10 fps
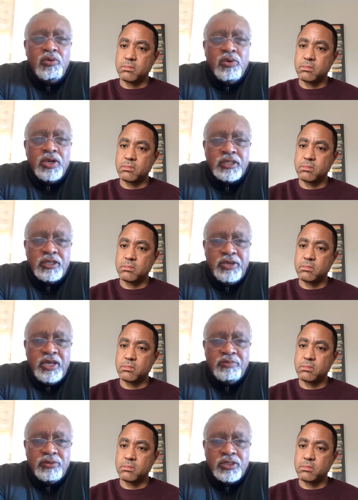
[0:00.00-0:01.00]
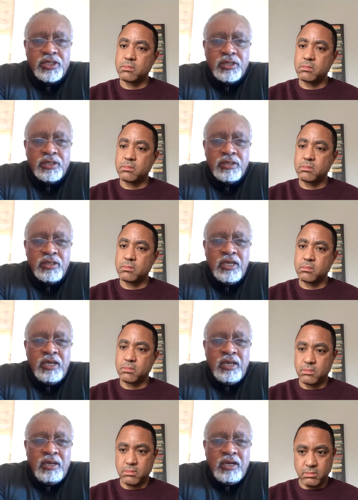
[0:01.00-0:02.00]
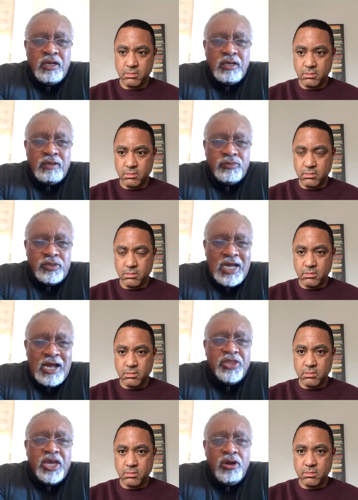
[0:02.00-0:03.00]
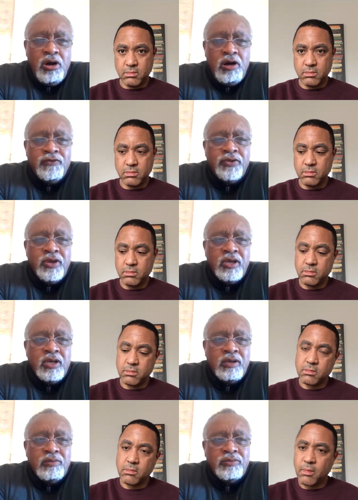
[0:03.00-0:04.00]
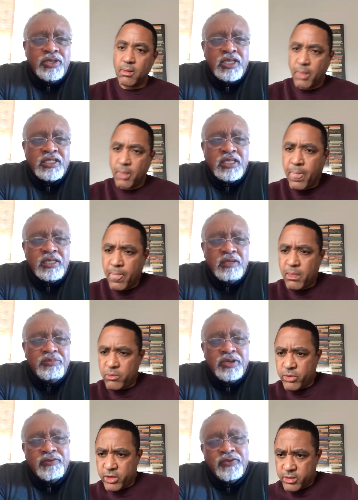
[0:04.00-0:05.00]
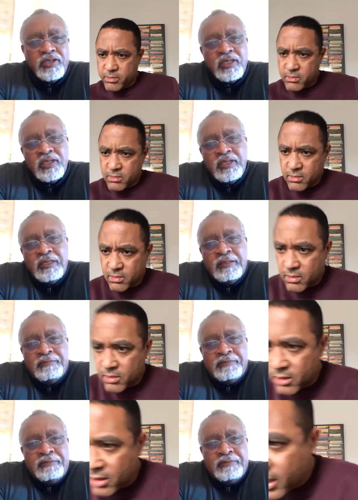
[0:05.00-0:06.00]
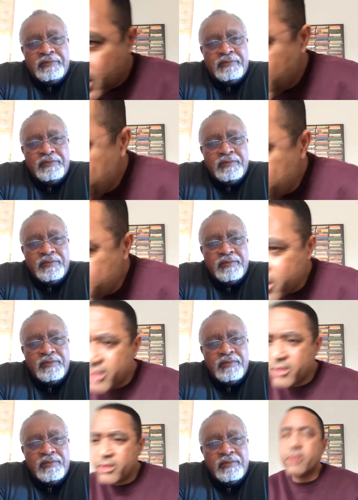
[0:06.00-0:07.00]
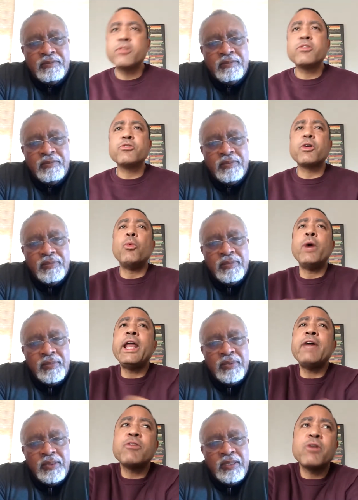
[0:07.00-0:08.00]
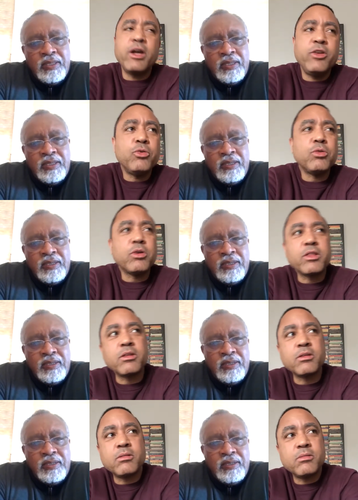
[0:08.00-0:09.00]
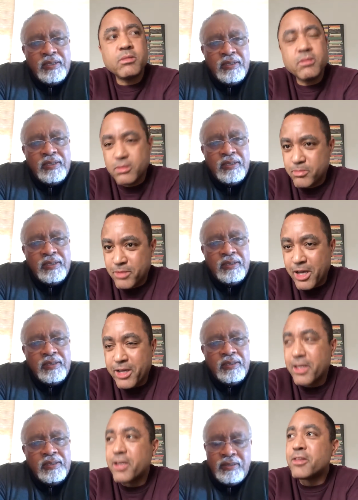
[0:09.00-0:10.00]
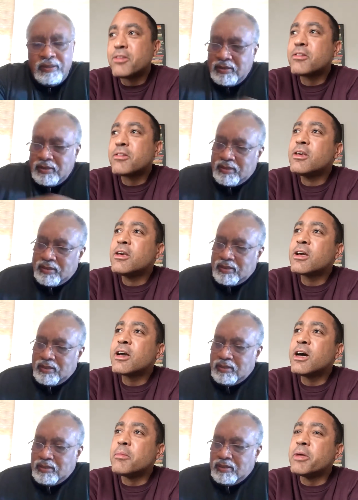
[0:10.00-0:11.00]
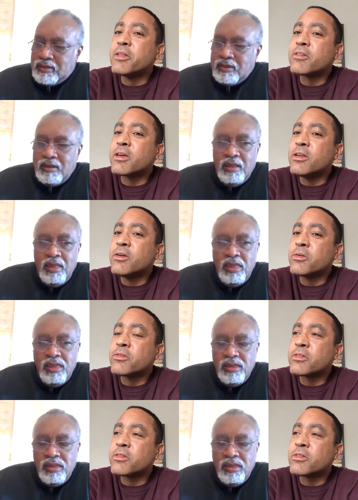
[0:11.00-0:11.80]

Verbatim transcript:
Speaker 1: want to be able to uh, top that off uh, with extended right. benefits.
Speaker 2: And yeah, it's interesting. Whenever I do look at the, the Bloggingheads comments, I notice that